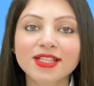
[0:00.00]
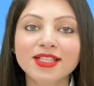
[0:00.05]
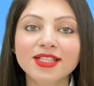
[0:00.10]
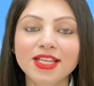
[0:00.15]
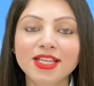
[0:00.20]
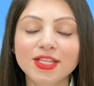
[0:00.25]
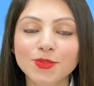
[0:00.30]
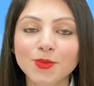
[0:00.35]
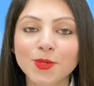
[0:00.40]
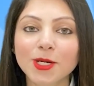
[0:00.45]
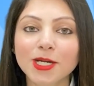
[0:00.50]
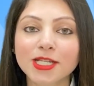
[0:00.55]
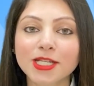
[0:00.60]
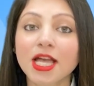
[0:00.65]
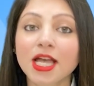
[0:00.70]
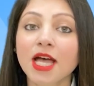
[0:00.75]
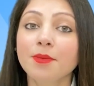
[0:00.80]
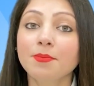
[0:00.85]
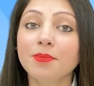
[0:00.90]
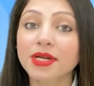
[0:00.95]
these words,
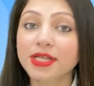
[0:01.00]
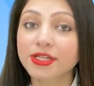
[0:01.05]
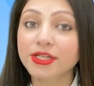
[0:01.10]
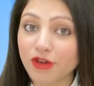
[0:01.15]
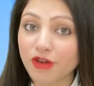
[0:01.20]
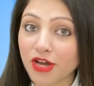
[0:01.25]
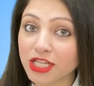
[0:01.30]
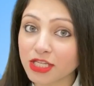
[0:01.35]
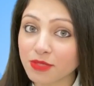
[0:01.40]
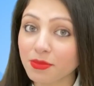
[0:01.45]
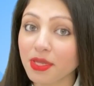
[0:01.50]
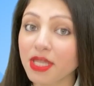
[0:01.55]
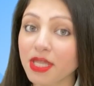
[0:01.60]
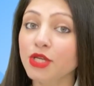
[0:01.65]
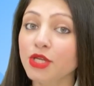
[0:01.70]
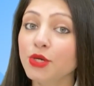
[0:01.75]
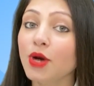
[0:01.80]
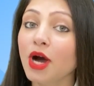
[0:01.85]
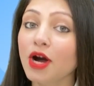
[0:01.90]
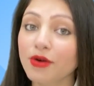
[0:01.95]
but trust me,
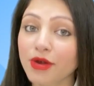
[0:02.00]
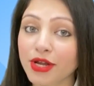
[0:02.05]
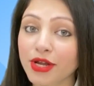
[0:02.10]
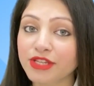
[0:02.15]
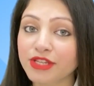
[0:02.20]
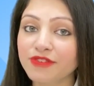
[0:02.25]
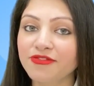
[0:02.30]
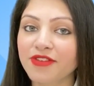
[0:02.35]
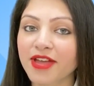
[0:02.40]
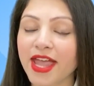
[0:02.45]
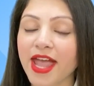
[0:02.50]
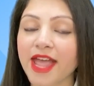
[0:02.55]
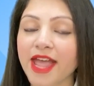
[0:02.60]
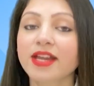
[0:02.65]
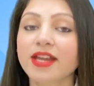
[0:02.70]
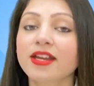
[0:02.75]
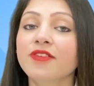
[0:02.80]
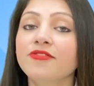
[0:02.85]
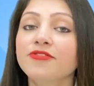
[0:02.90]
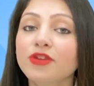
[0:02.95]
you are going to forget it
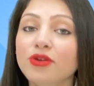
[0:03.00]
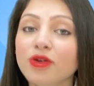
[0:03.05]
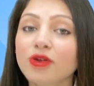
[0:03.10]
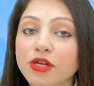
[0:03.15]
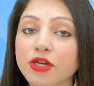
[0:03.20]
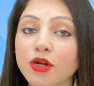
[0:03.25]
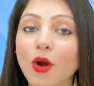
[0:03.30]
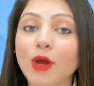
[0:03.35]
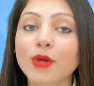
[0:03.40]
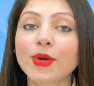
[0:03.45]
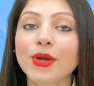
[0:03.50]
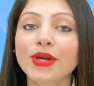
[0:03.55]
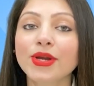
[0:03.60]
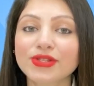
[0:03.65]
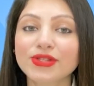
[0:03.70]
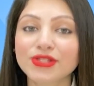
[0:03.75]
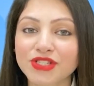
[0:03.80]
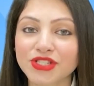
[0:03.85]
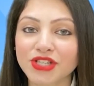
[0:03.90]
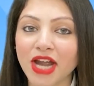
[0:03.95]
if you are not going to
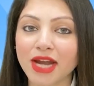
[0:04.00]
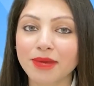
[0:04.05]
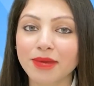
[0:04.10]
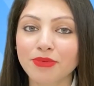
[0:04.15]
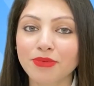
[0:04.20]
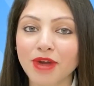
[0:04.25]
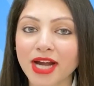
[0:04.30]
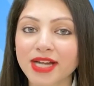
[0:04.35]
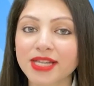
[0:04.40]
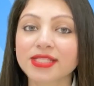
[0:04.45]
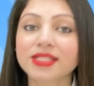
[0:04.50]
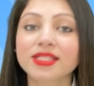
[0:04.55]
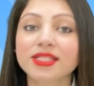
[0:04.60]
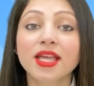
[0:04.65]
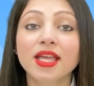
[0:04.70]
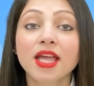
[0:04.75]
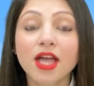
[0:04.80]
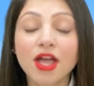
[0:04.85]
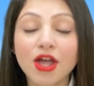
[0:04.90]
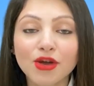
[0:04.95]
start
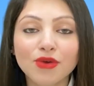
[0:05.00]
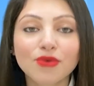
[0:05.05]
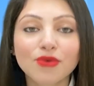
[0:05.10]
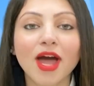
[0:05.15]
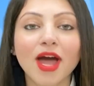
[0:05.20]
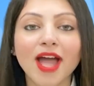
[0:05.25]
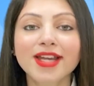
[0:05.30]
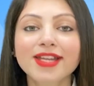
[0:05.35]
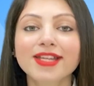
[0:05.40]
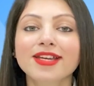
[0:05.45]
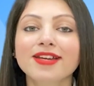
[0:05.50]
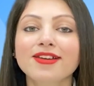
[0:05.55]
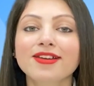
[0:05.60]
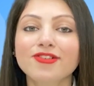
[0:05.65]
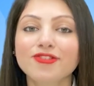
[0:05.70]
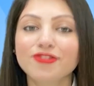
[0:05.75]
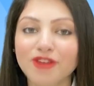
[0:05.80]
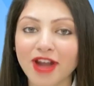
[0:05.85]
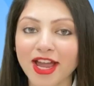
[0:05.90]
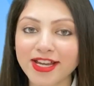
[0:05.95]
practicing right here,
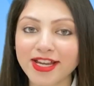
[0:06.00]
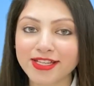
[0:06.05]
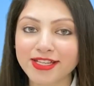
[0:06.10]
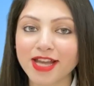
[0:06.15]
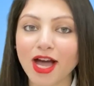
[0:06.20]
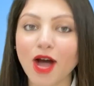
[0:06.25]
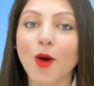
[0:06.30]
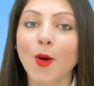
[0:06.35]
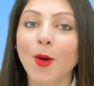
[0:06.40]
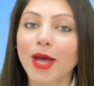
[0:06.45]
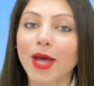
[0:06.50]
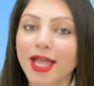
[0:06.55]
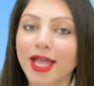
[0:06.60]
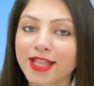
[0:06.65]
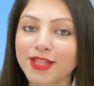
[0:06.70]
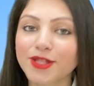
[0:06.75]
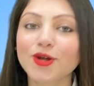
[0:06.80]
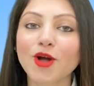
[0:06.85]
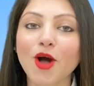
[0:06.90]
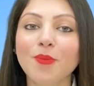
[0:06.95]
right now in
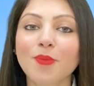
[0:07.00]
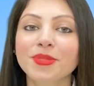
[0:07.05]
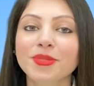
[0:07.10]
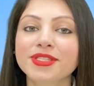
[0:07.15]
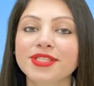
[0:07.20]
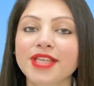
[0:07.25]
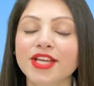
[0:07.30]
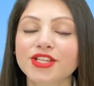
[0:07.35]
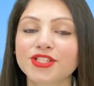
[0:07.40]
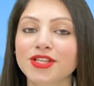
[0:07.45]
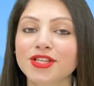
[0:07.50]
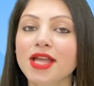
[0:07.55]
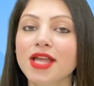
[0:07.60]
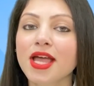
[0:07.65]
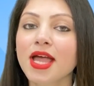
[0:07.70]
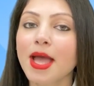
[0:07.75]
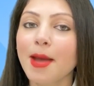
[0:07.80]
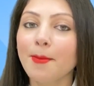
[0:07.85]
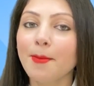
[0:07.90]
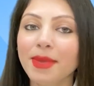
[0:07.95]
the comment section.
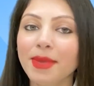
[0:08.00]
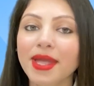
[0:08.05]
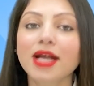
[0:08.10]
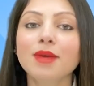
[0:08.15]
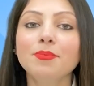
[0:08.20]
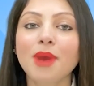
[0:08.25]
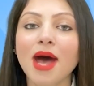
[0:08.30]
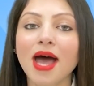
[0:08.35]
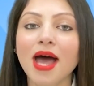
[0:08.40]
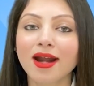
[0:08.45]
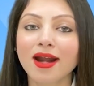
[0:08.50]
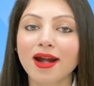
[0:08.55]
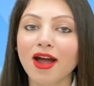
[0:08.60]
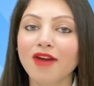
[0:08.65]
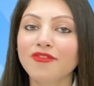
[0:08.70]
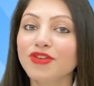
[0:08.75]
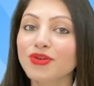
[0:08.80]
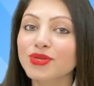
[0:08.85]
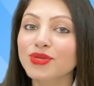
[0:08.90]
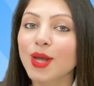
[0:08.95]
Make a paragraph
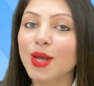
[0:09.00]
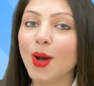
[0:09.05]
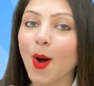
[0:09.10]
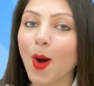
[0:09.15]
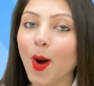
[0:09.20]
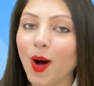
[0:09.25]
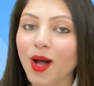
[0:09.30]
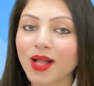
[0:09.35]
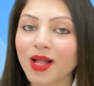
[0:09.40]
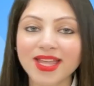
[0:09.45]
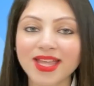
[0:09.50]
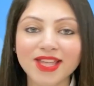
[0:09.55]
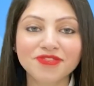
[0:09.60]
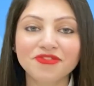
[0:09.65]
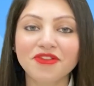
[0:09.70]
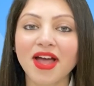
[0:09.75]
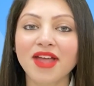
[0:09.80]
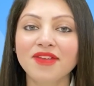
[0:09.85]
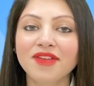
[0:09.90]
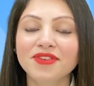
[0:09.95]
using all these
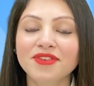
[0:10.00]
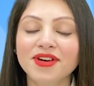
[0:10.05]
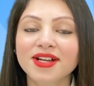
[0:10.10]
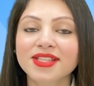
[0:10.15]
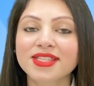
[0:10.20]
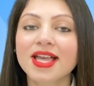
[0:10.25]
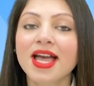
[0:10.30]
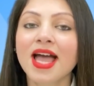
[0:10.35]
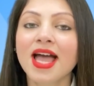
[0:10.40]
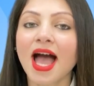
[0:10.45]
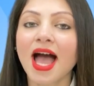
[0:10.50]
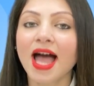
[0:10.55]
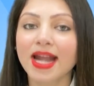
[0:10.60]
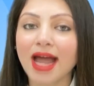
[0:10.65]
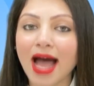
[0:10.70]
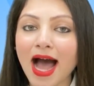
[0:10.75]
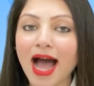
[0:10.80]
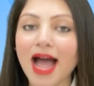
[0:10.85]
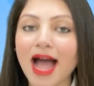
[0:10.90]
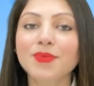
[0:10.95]
five words and
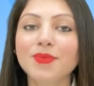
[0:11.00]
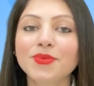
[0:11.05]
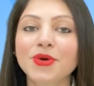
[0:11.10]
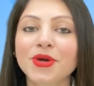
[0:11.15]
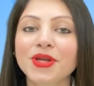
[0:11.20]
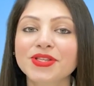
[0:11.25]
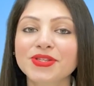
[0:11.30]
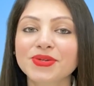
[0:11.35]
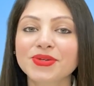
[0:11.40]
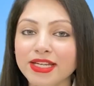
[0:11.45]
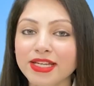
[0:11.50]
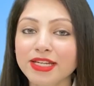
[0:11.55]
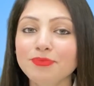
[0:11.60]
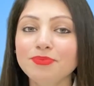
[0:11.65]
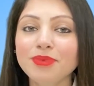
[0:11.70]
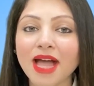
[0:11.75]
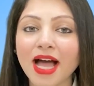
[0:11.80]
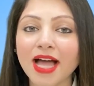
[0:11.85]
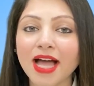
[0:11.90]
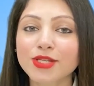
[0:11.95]
I am going to
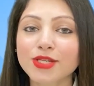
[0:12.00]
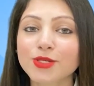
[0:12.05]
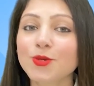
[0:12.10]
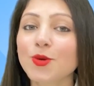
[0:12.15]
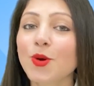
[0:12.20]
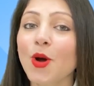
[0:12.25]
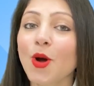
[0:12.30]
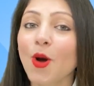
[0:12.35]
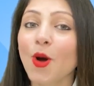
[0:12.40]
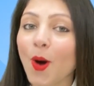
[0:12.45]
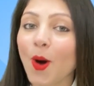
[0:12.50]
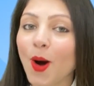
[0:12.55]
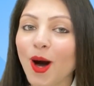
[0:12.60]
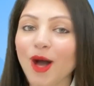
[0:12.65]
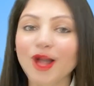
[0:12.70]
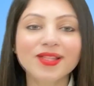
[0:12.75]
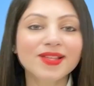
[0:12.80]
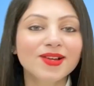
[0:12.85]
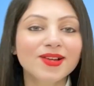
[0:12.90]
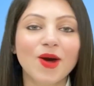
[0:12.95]
reply to
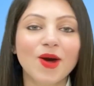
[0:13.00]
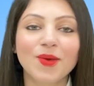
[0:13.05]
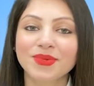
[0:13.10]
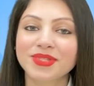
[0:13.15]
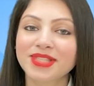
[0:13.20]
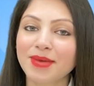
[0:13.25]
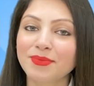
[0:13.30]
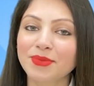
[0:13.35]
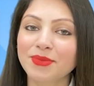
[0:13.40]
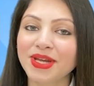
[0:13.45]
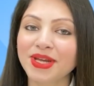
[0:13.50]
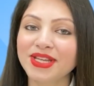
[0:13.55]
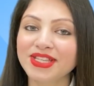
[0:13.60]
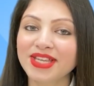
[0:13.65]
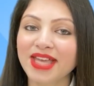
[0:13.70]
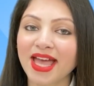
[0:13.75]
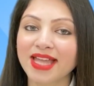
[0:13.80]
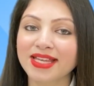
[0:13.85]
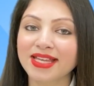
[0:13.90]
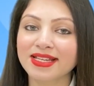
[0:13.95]
all the comments I'm going to
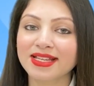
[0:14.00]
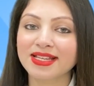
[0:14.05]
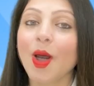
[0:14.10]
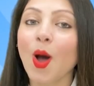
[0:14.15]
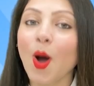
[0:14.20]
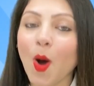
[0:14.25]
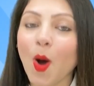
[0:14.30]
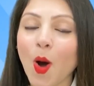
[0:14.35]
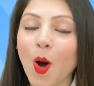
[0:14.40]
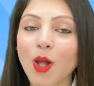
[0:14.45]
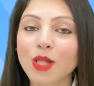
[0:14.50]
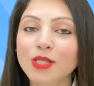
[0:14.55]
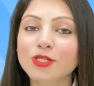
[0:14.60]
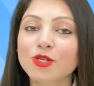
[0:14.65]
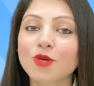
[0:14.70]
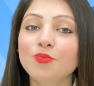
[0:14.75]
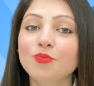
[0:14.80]
get. Also,